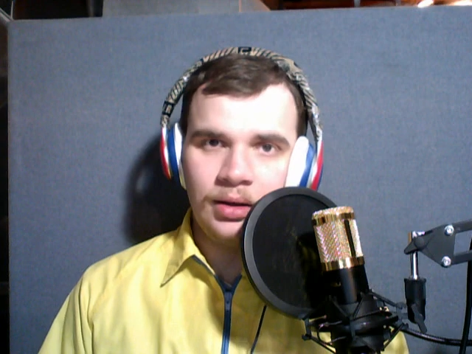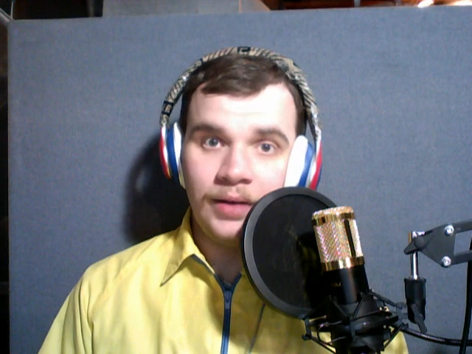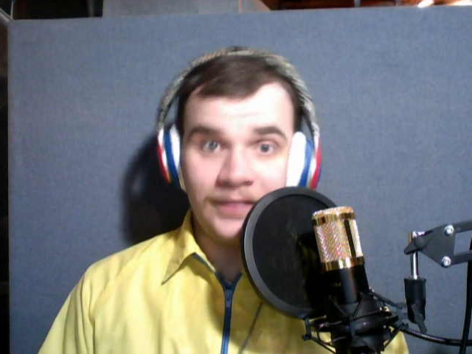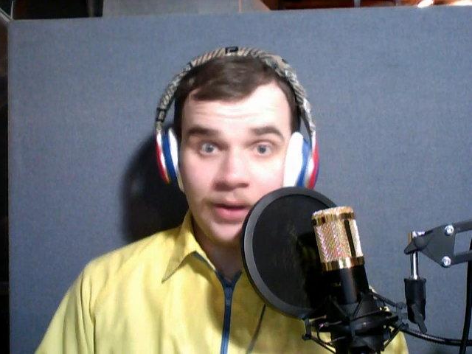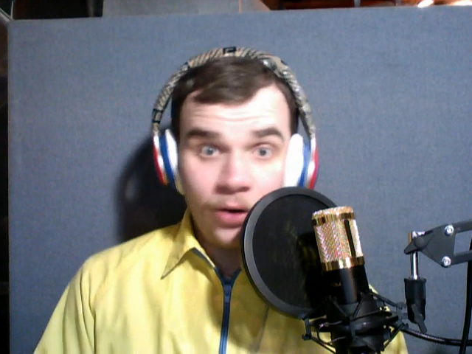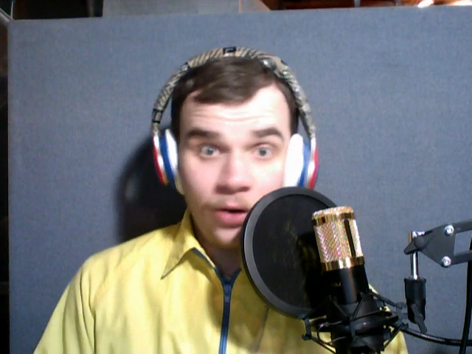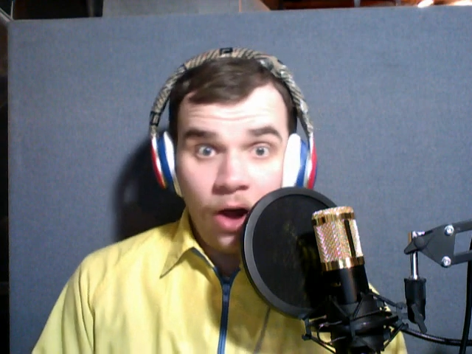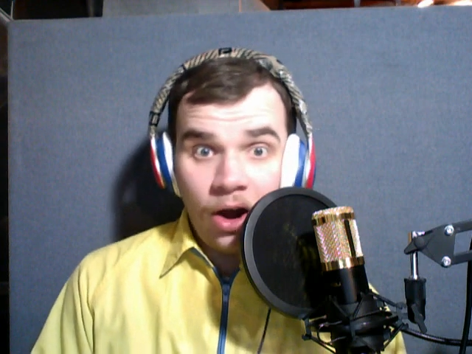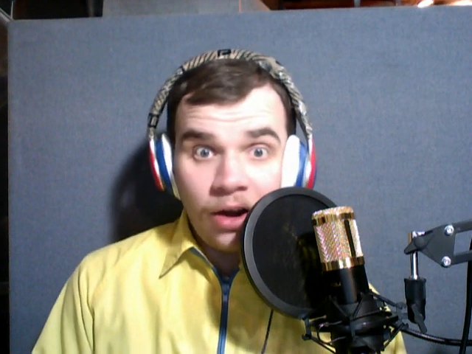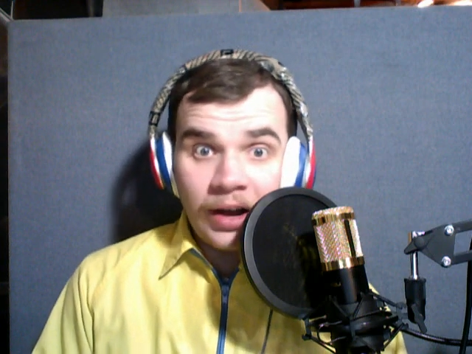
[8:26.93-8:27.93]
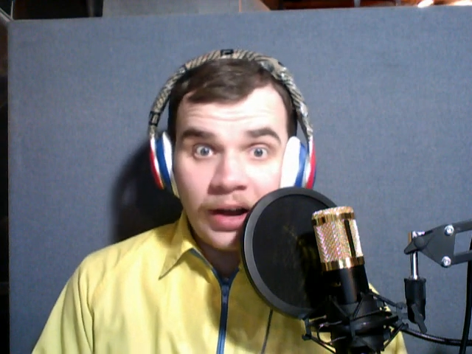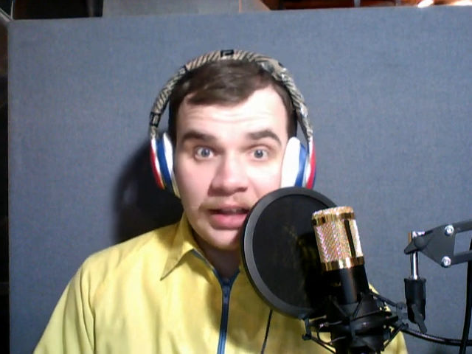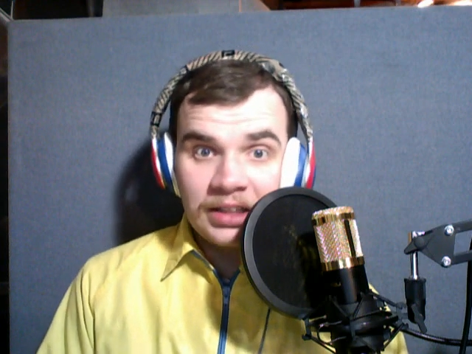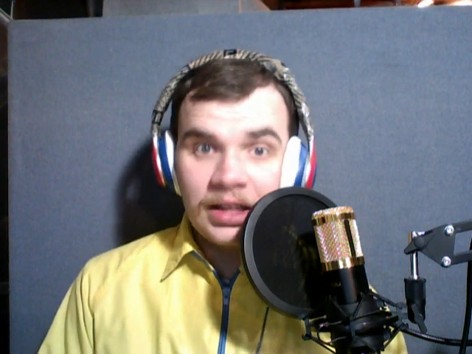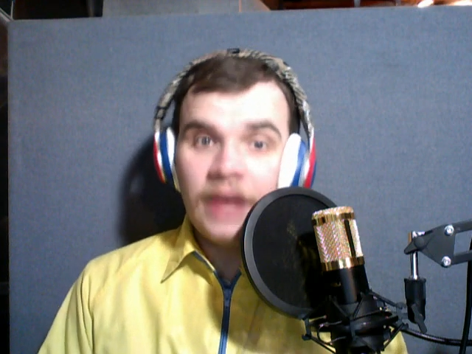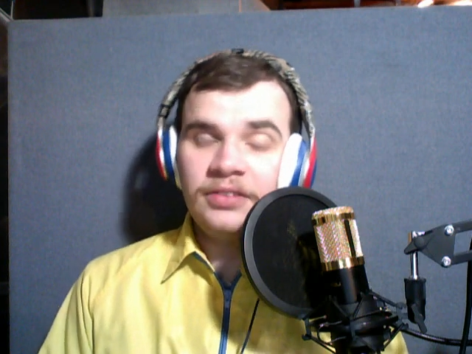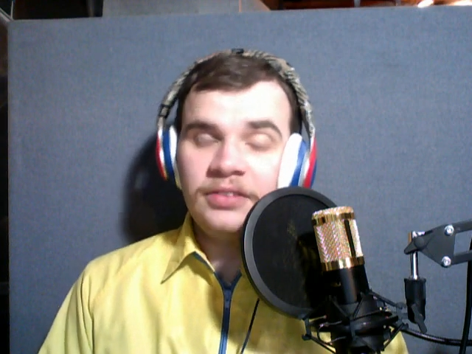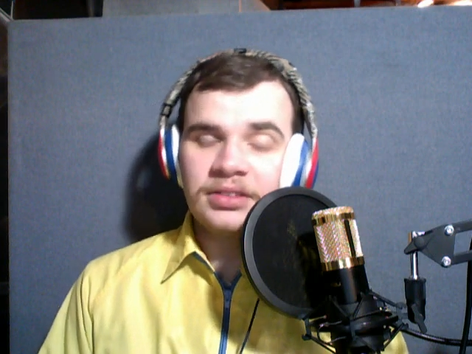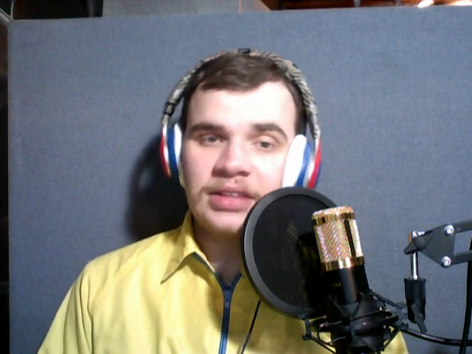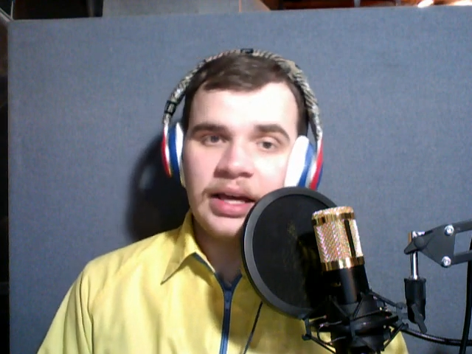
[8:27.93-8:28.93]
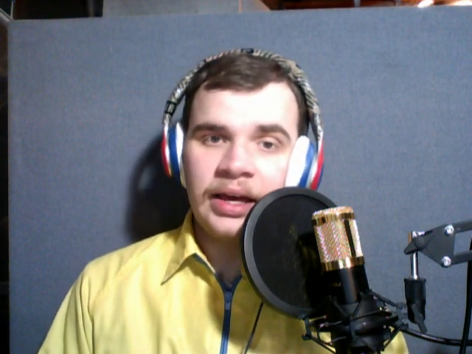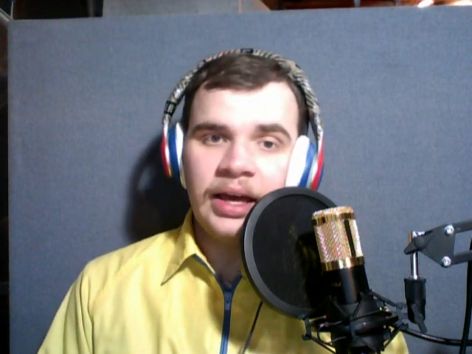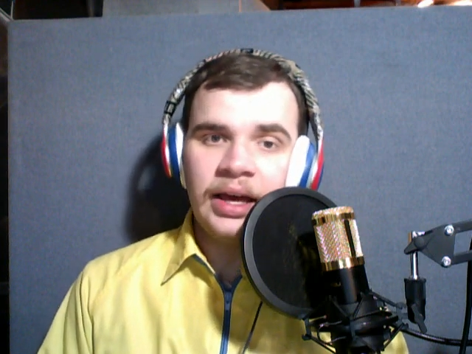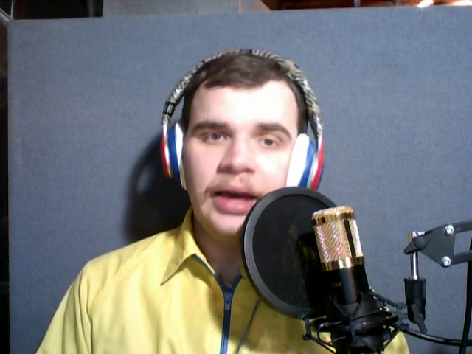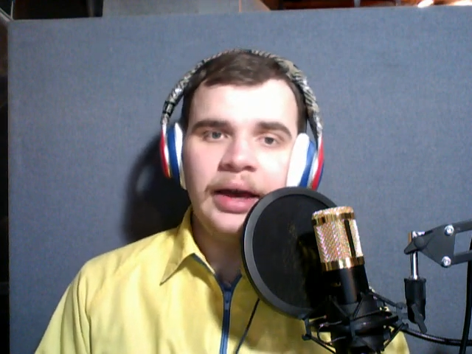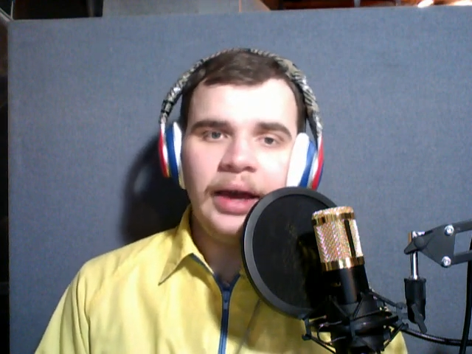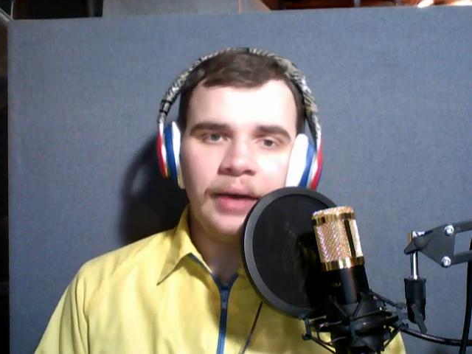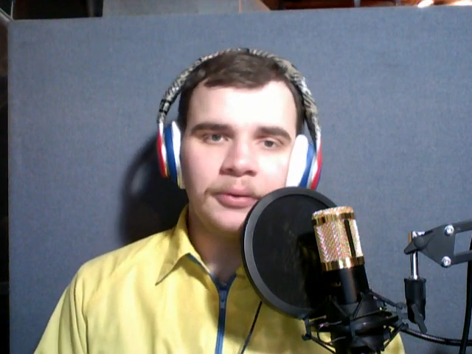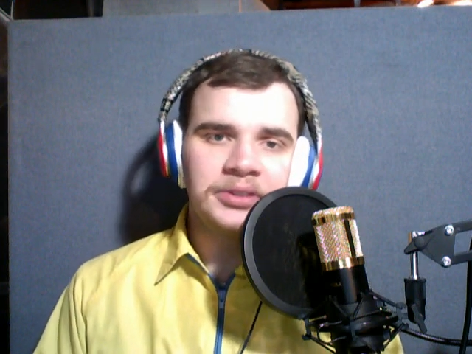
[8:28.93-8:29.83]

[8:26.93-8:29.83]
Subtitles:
if there are any left, and say, "Hey,